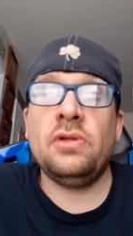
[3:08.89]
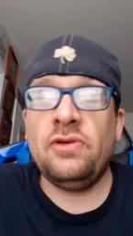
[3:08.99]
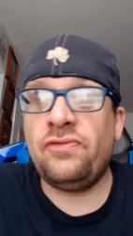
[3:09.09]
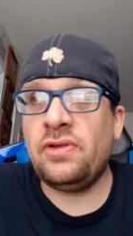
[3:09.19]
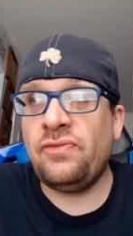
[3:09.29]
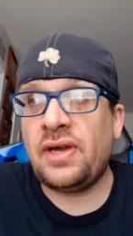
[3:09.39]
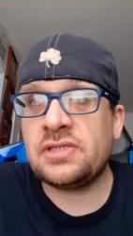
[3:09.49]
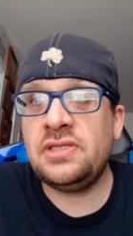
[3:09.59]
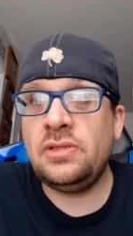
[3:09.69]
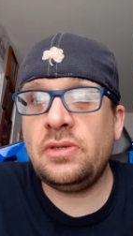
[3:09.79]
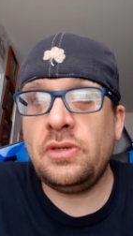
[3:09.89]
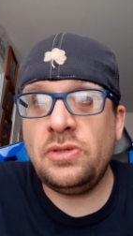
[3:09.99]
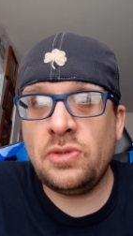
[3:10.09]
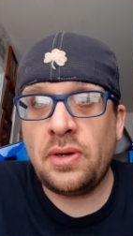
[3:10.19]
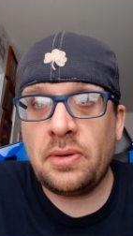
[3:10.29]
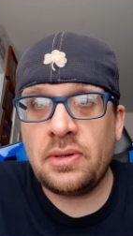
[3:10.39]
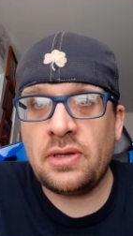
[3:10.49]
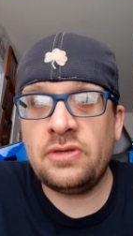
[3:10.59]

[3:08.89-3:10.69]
if the vaccine in your area